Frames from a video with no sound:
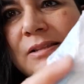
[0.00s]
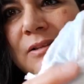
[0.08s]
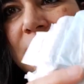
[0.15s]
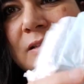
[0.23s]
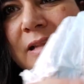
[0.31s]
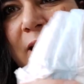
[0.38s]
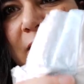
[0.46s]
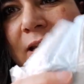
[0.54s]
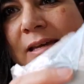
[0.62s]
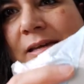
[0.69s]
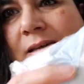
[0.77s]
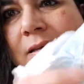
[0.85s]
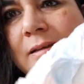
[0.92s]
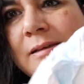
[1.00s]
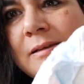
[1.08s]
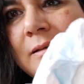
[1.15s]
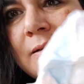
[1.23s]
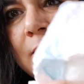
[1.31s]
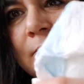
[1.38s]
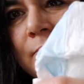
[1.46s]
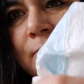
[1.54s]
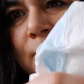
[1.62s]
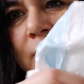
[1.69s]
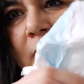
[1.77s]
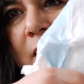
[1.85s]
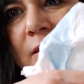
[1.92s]
looked like.
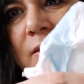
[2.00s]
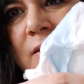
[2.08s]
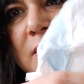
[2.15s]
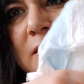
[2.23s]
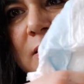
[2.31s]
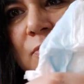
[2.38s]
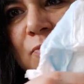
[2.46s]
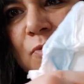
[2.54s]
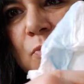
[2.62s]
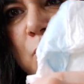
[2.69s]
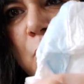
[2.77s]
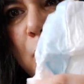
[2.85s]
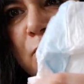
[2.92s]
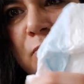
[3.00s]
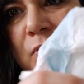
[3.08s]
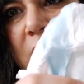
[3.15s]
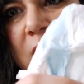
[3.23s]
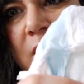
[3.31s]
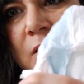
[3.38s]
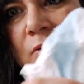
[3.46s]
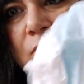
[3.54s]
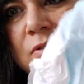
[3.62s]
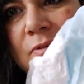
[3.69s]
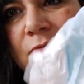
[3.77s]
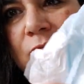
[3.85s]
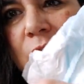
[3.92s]
And this is from over the
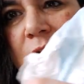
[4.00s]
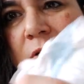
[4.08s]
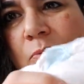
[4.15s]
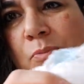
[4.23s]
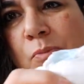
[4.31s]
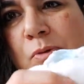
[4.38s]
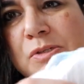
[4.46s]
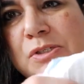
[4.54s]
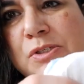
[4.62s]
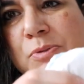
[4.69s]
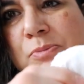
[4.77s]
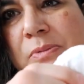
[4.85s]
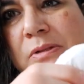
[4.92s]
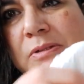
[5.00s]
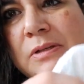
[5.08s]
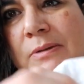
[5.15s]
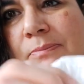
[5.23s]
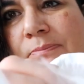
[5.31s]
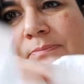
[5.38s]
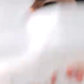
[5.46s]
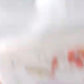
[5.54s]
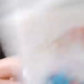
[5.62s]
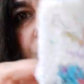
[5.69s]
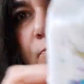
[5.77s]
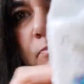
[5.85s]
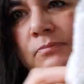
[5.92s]
years of a little moisture buildup.
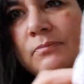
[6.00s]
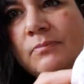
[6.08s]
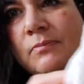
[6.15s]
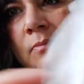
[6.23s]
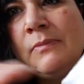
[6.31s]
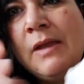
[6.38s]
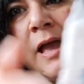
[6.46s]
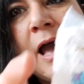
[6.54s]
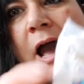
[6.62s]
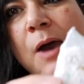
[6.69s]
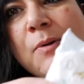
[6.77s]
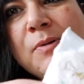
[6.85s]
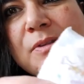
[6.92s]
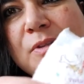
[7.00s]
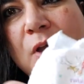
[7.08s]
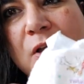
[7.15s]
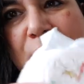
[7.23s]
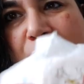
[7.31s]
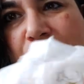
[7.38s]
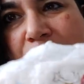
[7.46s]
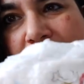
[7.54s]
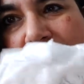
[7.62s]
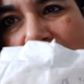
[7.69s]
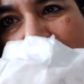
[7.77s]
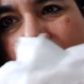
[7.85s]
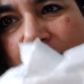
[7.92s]
I would not use
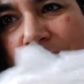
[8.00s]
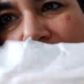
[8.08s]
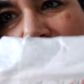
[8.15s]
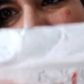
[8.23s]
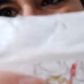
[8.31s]
these on a real